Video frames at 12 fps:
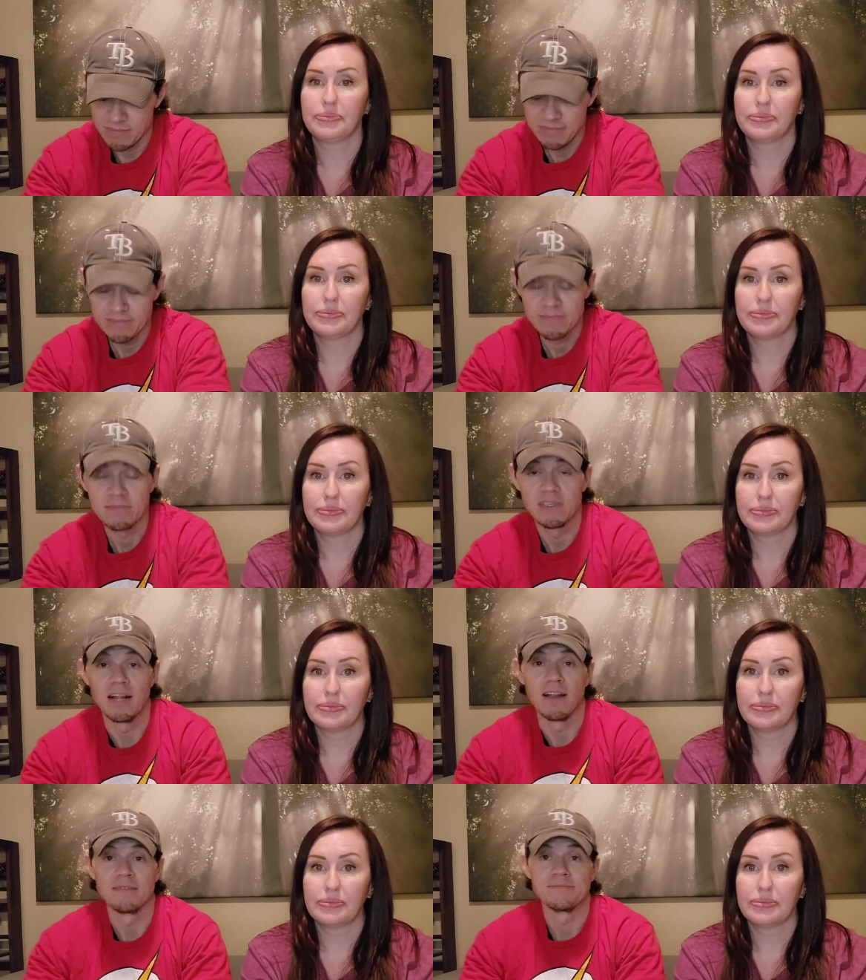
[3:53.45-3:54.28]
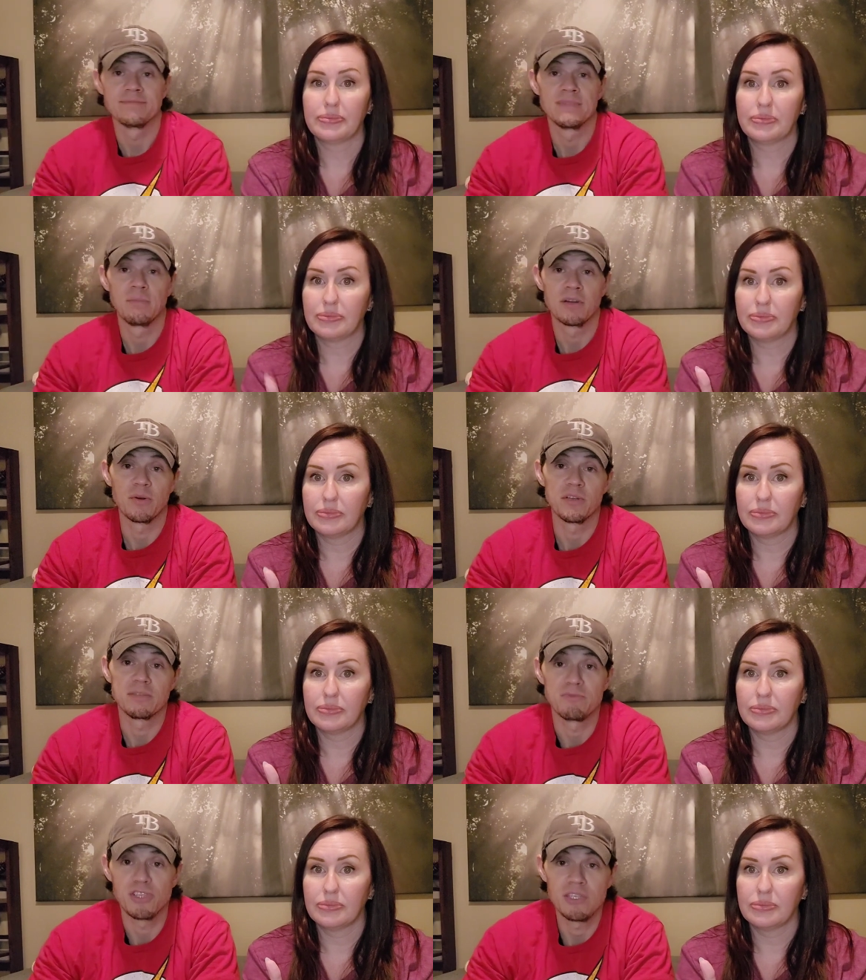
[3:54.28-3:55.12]
Speaker 1: I'm going to
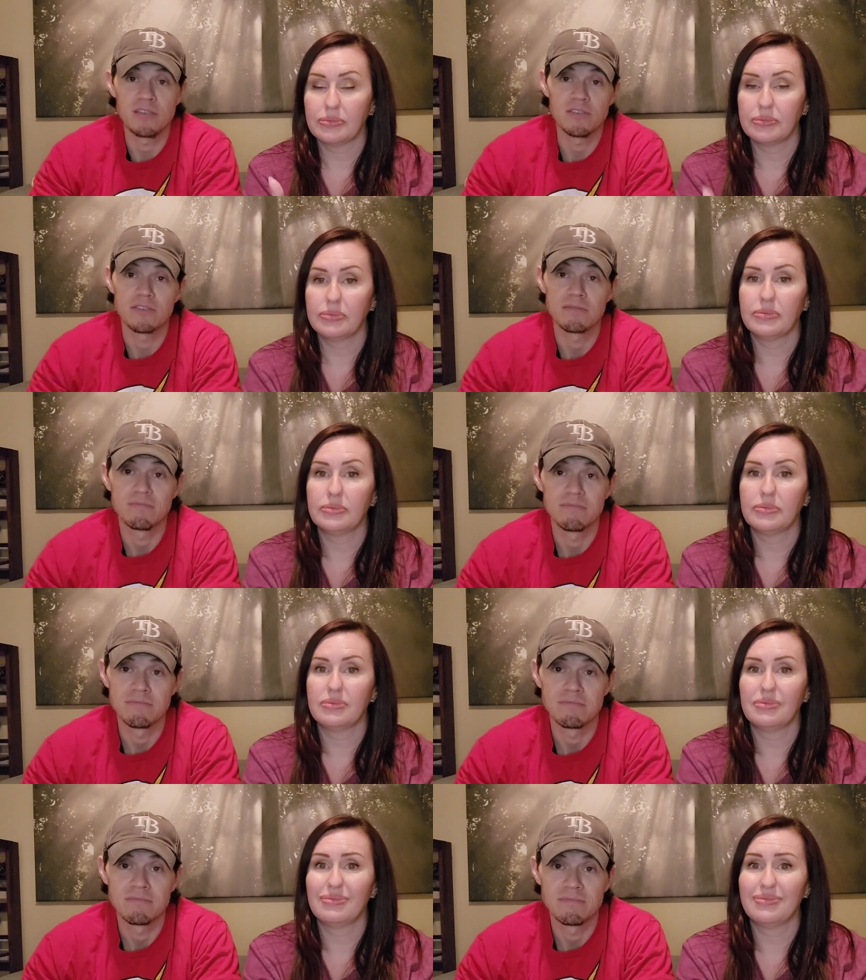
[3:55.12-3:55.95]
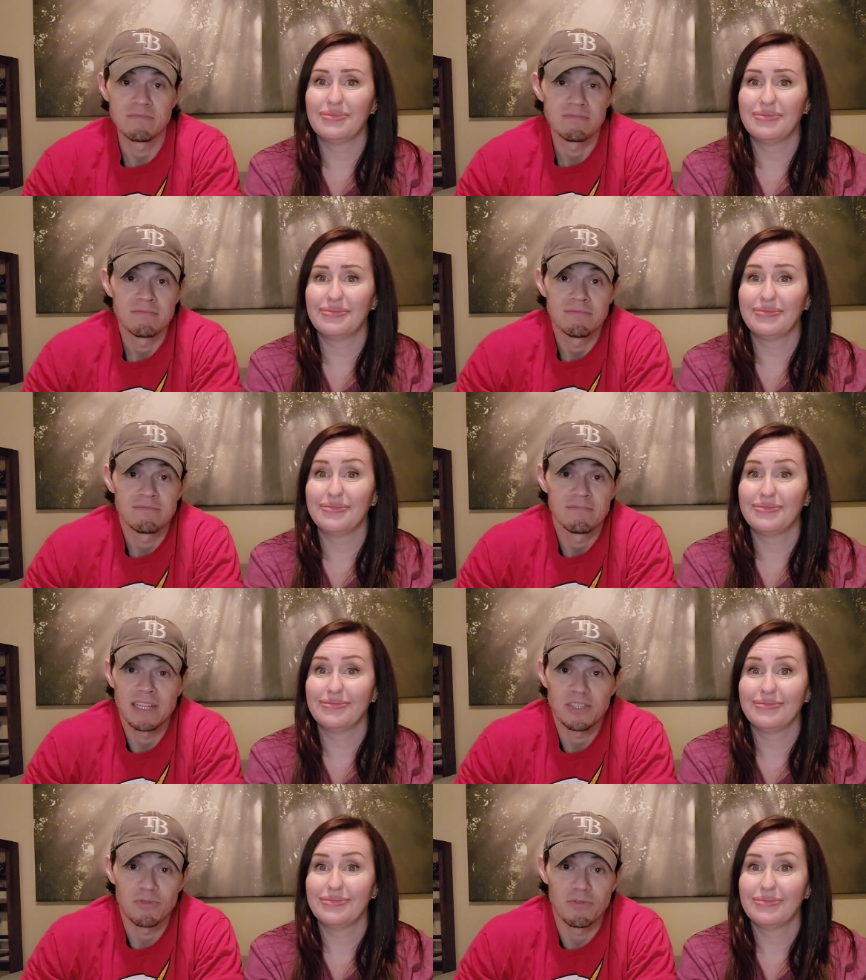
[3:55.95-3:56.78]
go eat some cheese.
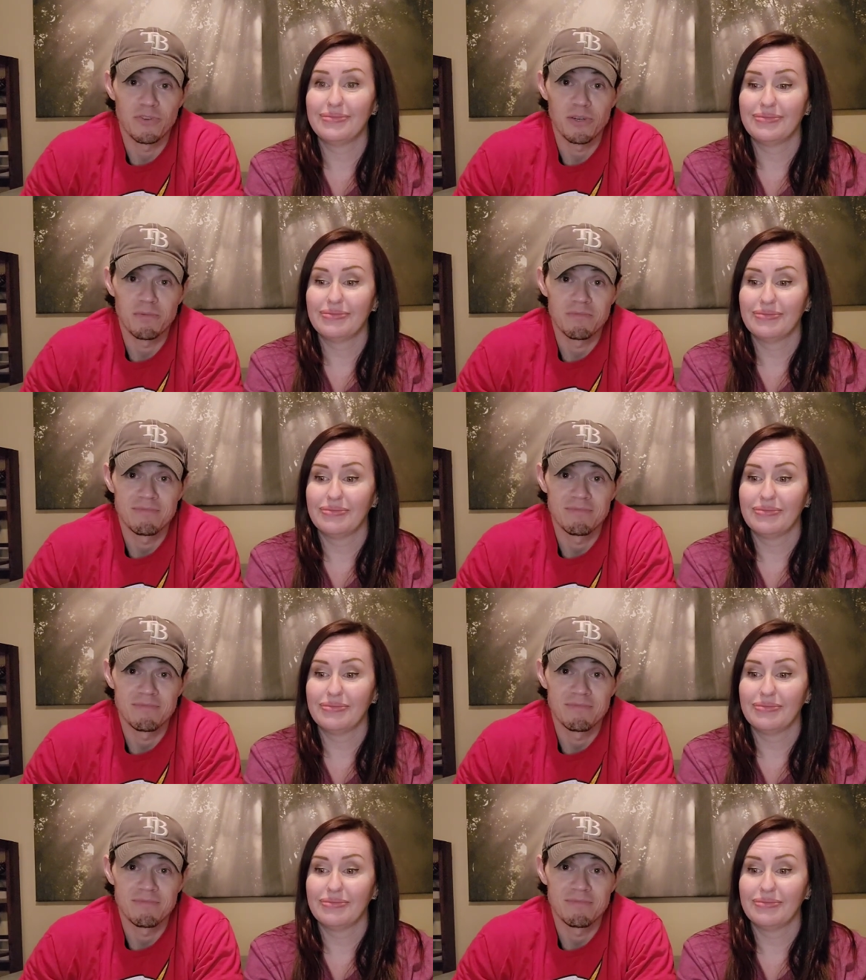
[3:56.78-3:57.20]
That's a review.